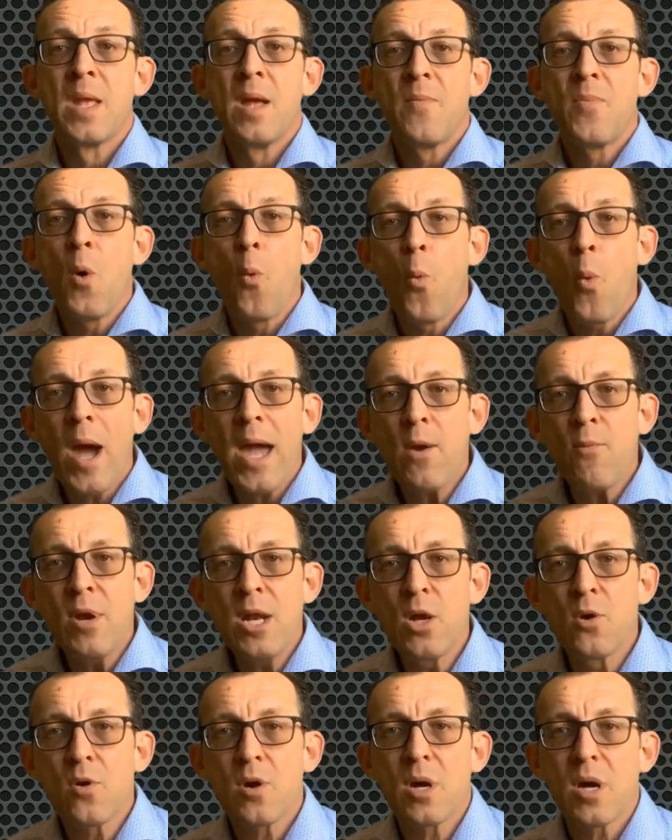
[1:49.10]
The way we
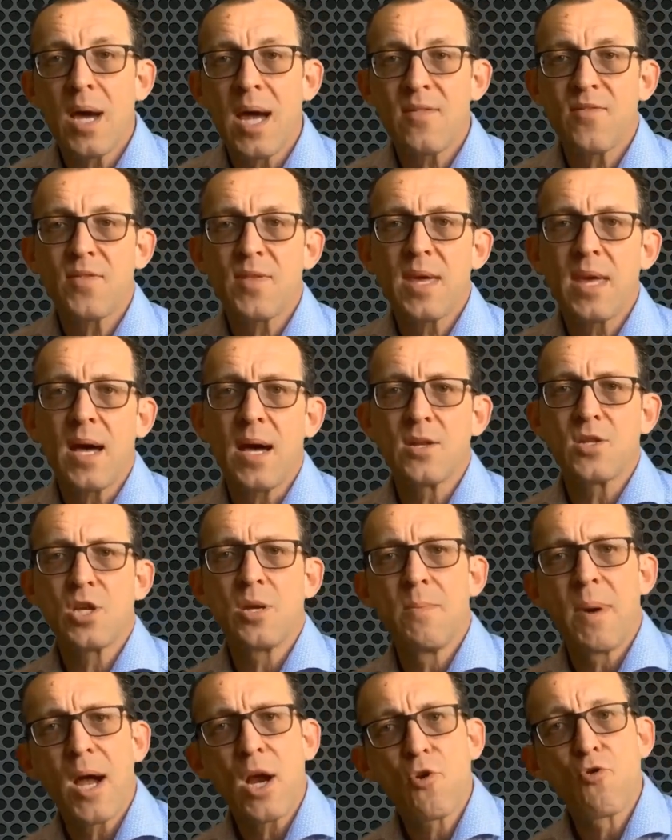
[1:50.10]
look at the
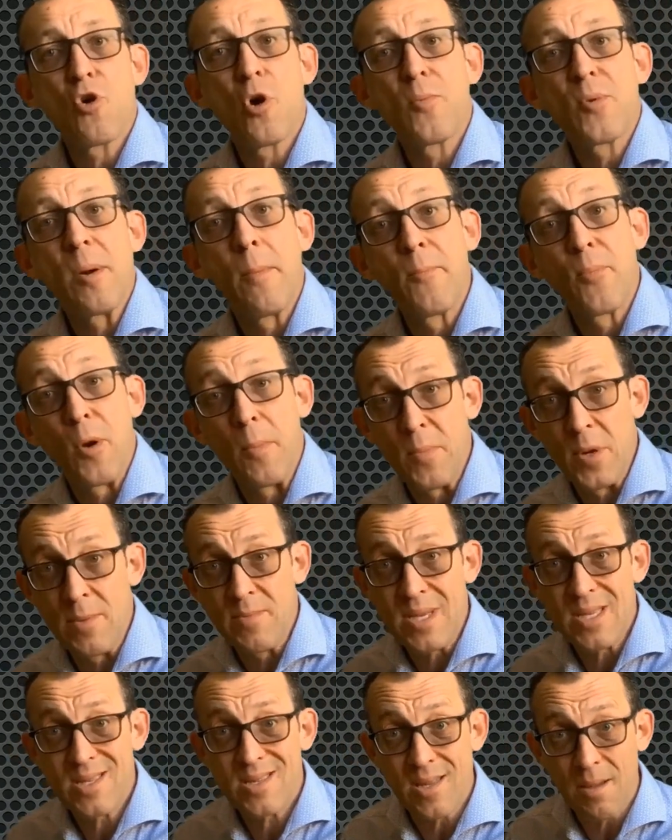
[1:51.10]
antimicrobial
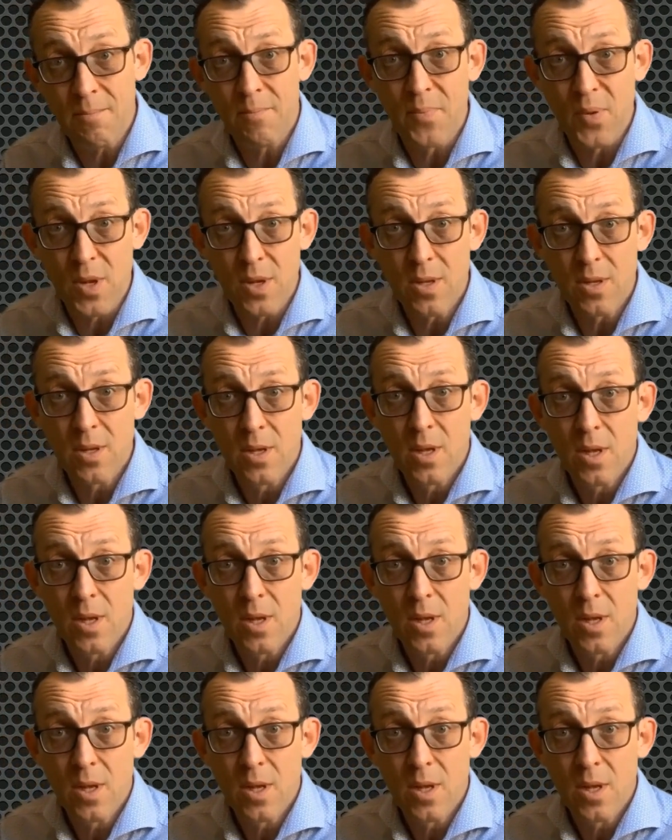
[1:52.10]
problem is simple.